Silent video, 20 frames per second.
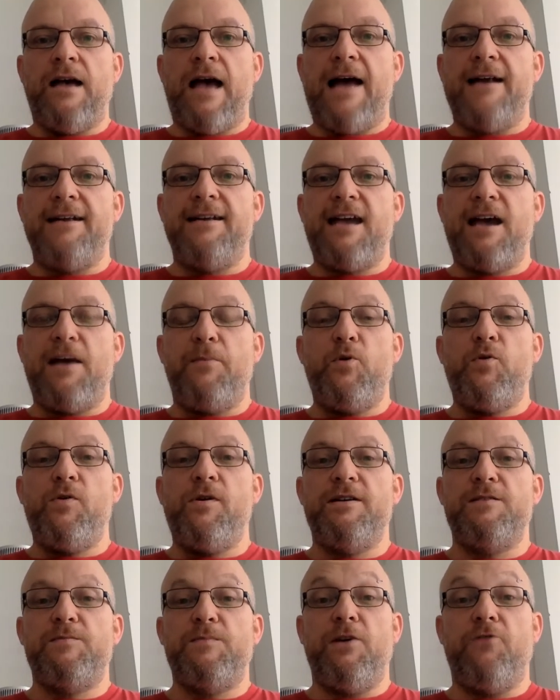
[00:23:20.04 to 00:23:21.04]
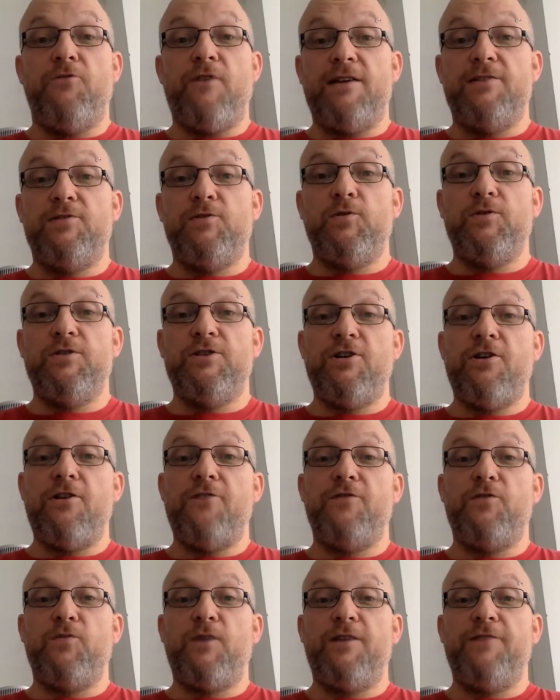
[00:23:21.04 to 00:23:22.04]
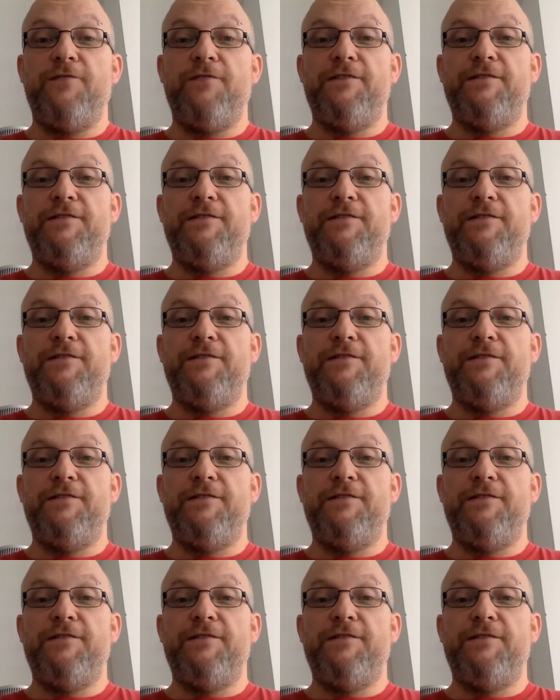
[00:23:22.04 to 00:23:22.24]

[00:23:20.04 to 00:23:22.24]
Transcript: Andy Campbell, it's been great talking to you over the 1 in